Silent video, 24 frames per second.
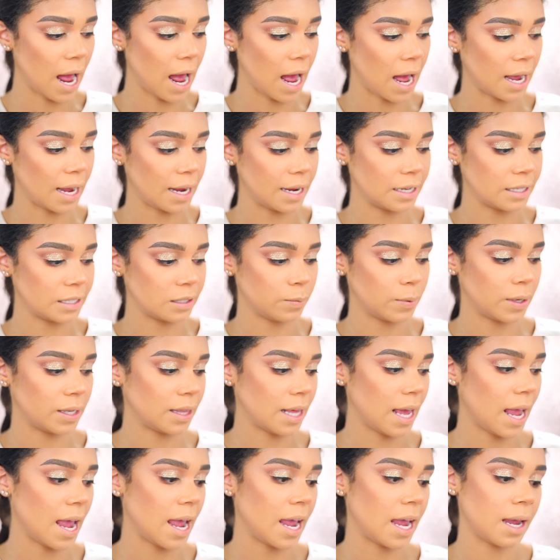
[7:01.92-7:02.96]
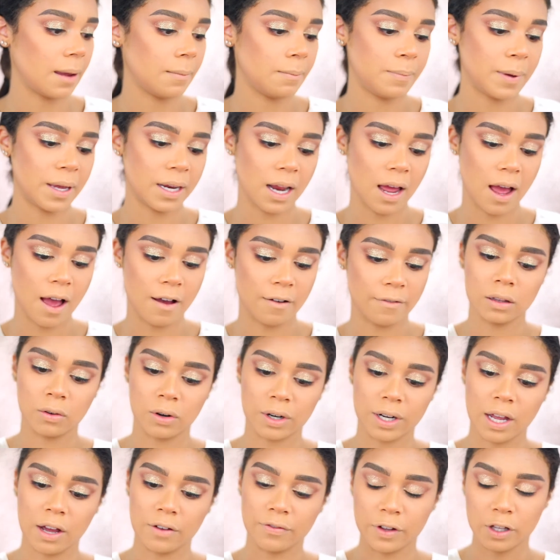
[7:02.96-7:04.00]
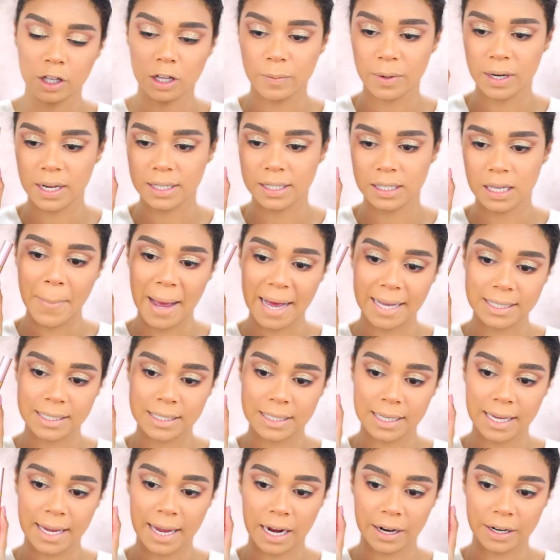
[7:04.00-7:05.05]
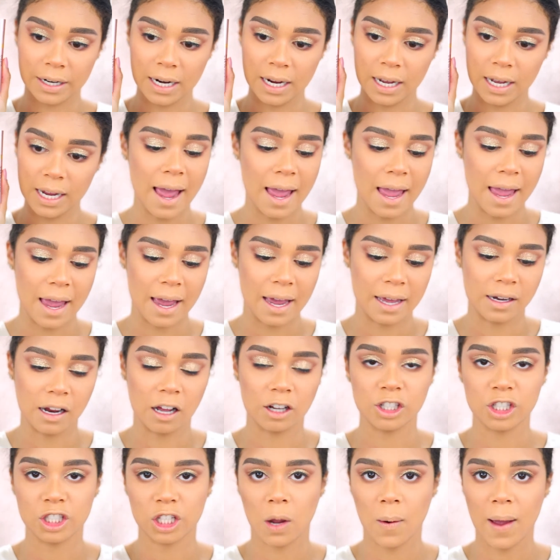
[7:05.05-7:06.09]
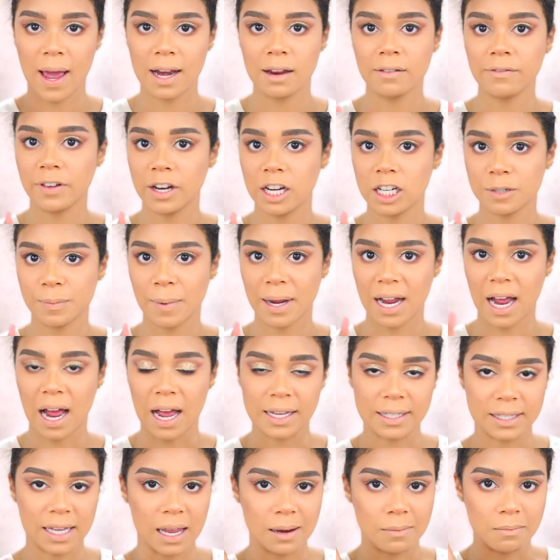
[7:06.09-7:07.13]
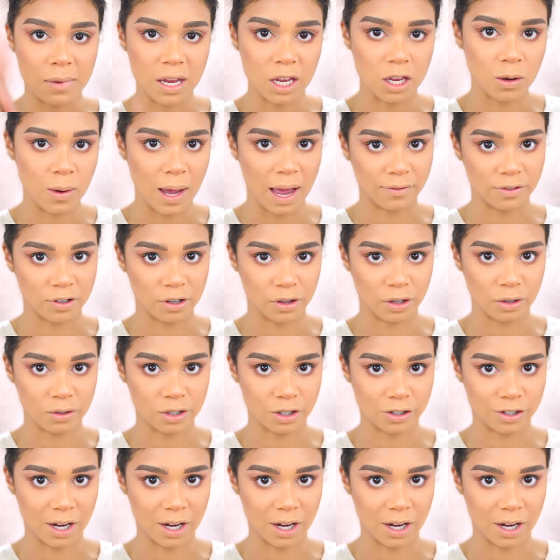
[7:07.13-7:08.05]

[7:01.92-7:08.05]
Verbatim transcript: eyes with a bit of L'Oreal Voluminous Mascara, and I'll just go ahead and finish my eyes and meet you after those are